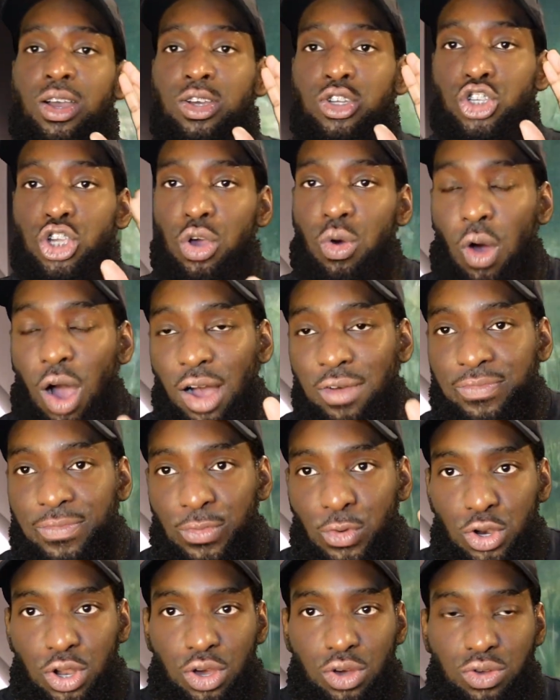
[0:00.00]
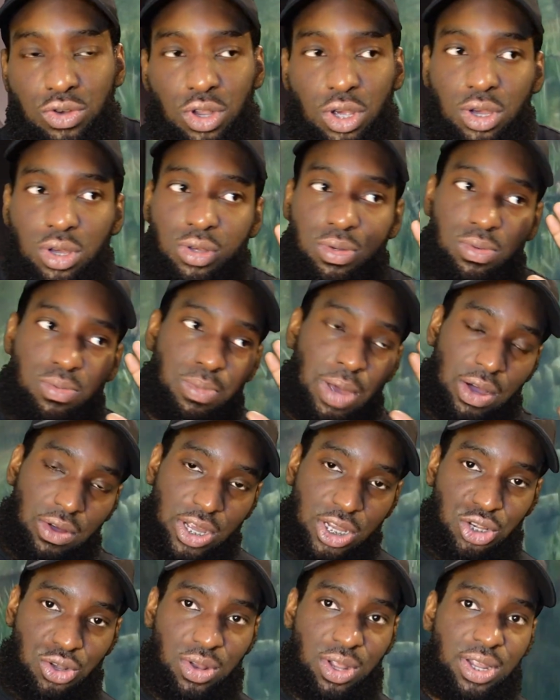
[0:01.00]
so I've followed Metal
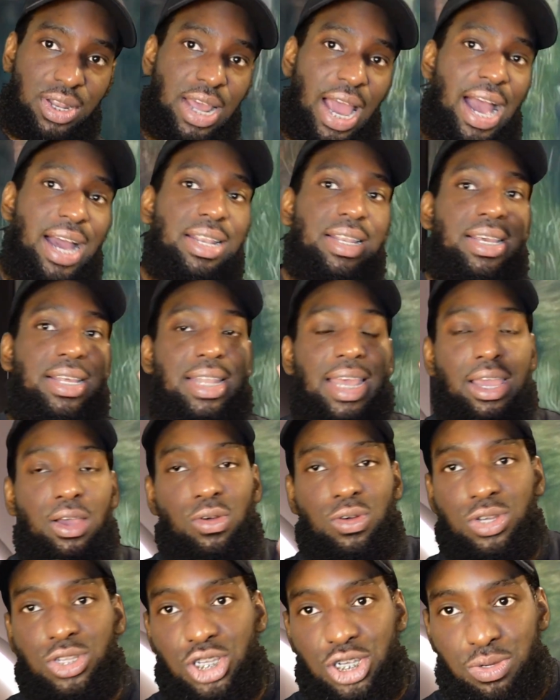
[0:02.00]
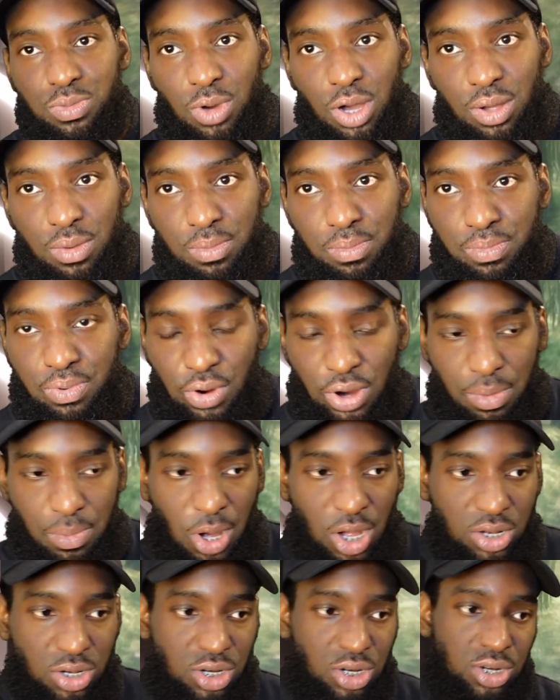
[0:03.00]
Gear Solid and Hideo Kojima pretty
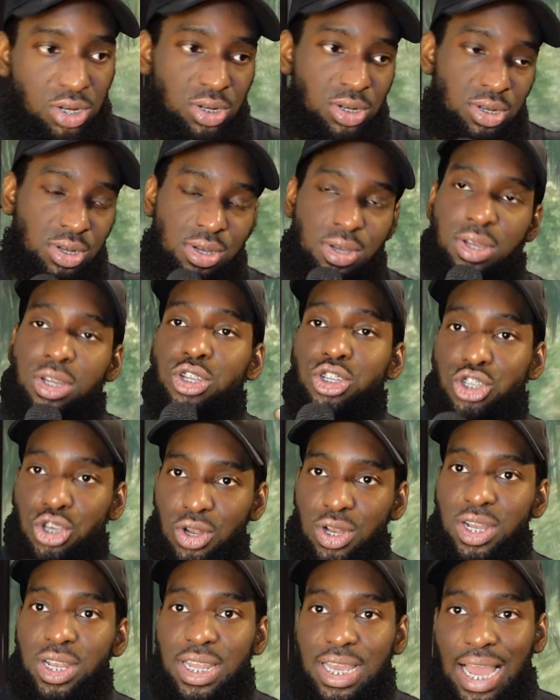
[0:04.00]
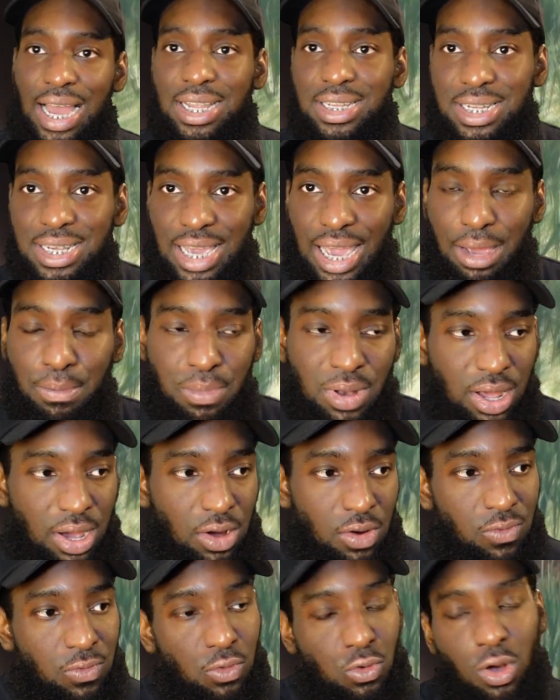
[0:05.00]
much solidly as a game
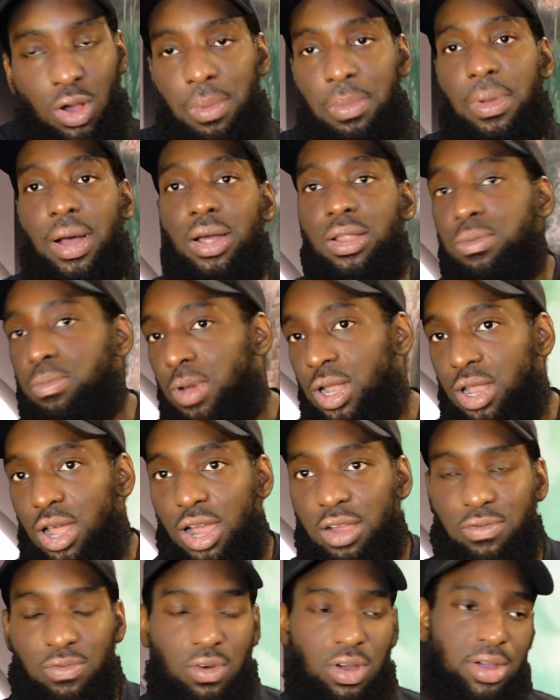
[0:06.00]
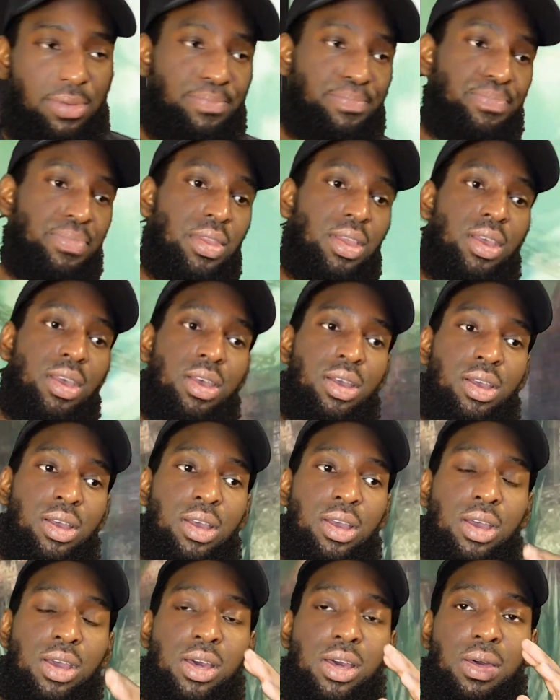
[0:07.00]
player throughout my life, right?
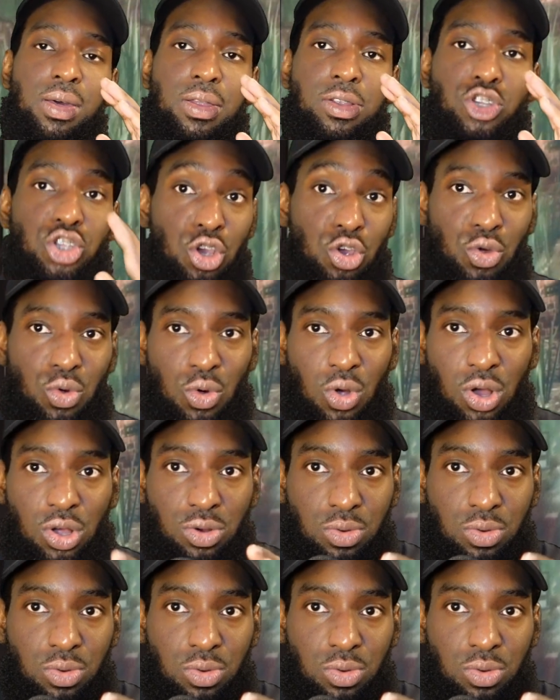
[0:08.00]
So